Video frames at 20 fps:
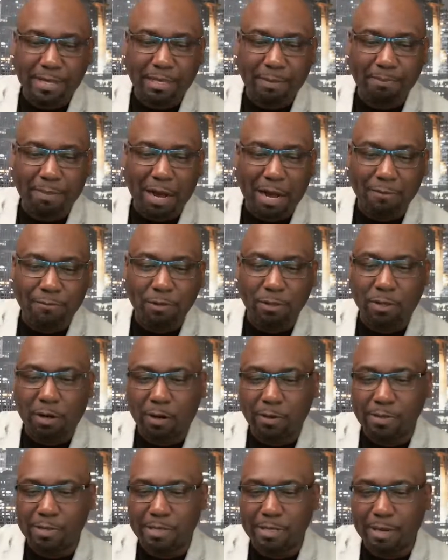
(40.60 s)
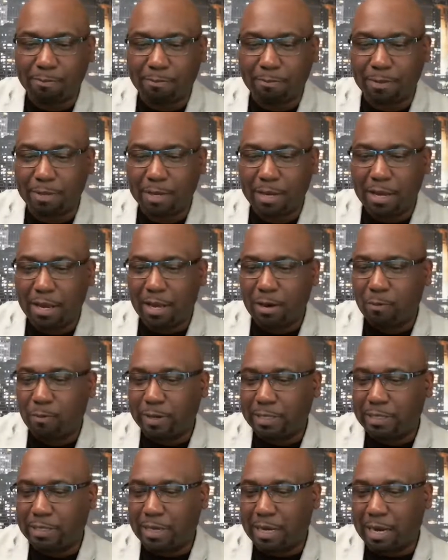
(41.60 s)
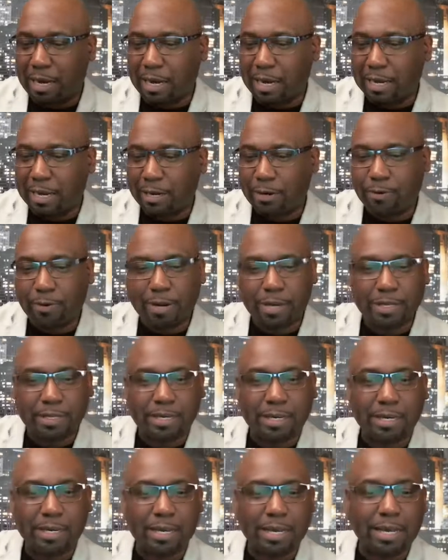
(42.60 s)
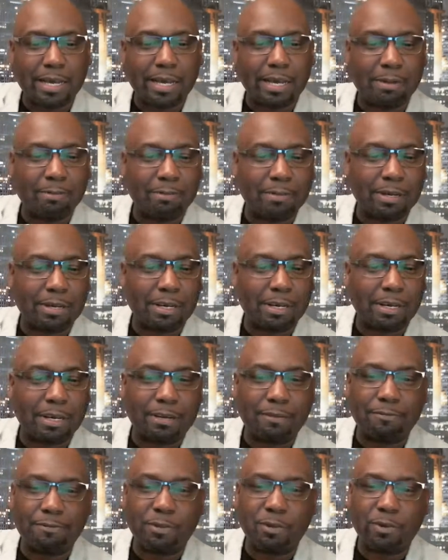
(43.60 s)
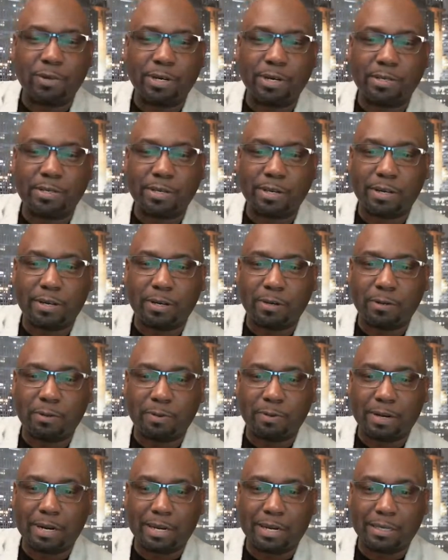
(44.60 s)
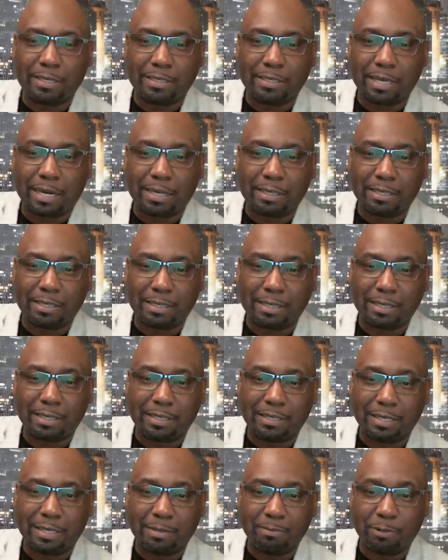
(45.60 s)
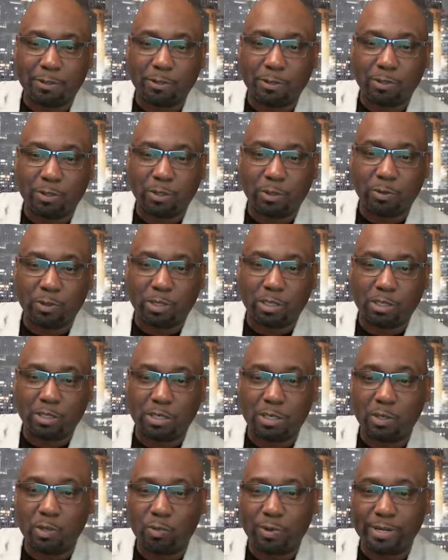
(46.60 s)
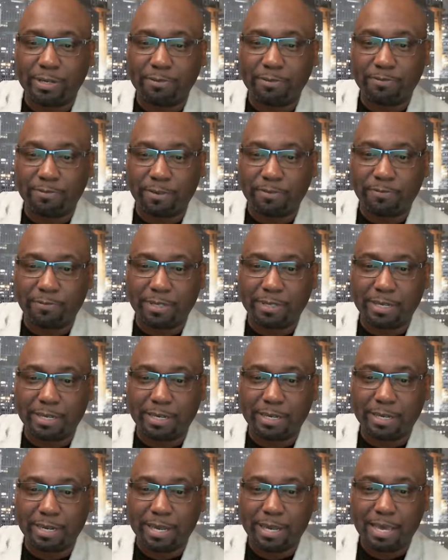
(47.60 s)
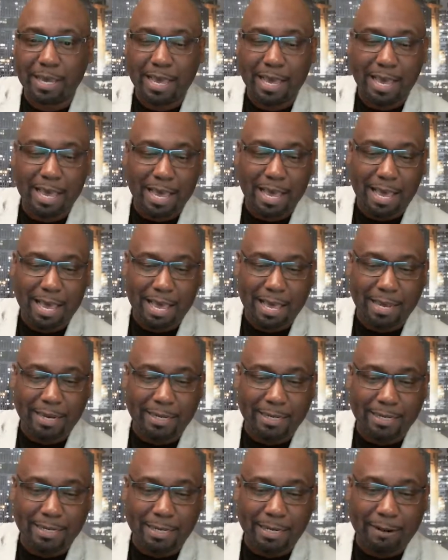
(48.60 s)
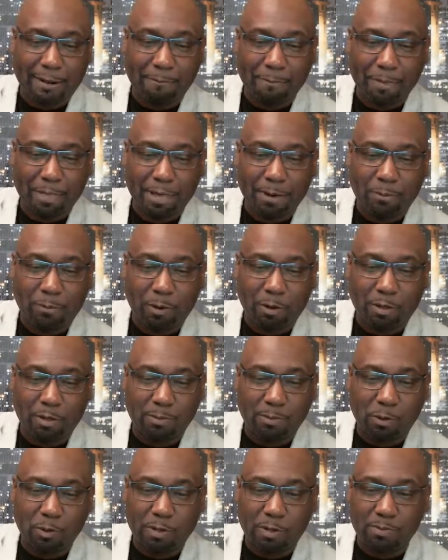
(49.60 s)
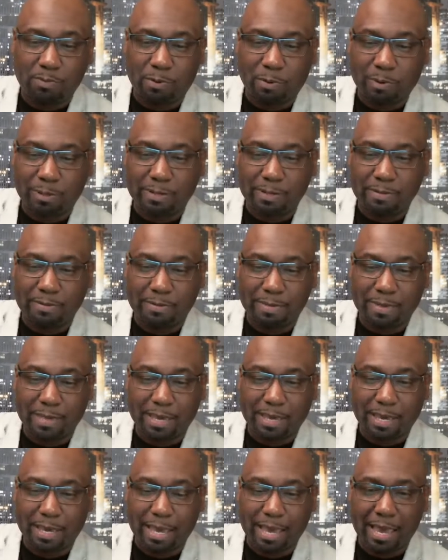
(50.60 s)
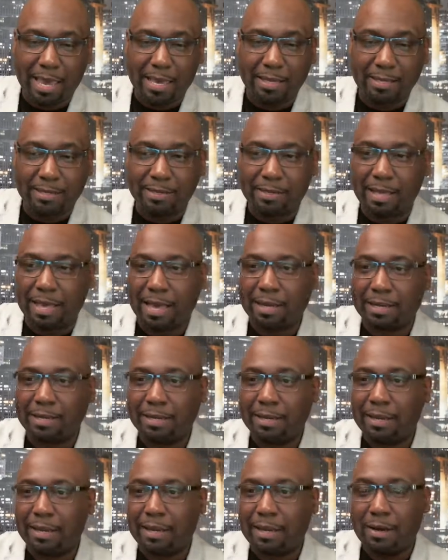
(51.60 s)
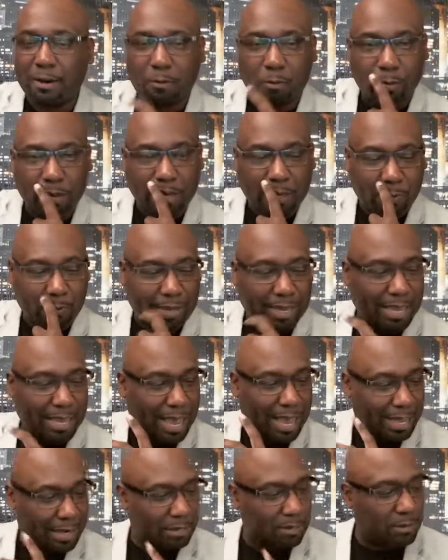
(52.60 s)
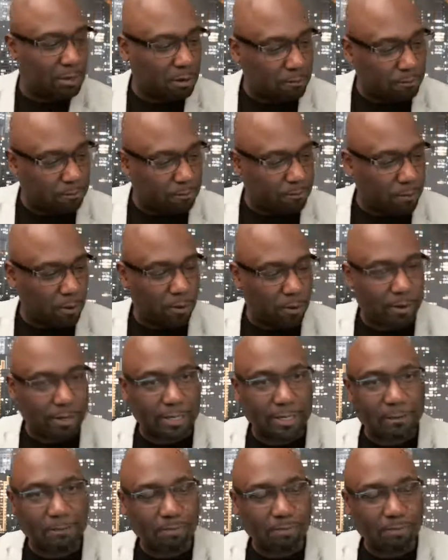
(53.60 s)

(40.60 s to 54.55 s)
powerful concept which I created a few years ago when I started the Silver Show, which is in 2015. And one of the most important thing is that we cannot afford